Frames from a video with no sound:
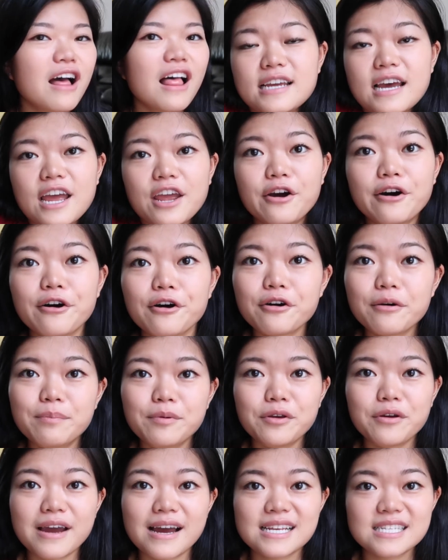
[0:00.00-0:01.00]
and I
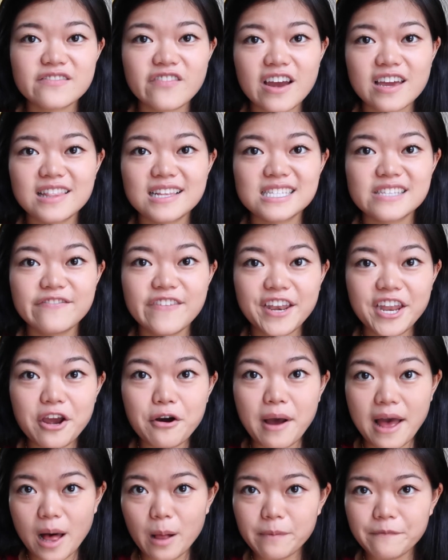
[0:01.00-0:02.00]
hope you guys find this
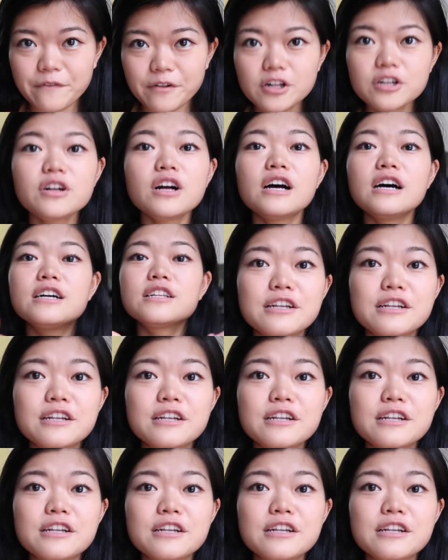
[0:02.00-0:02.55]
video helpful.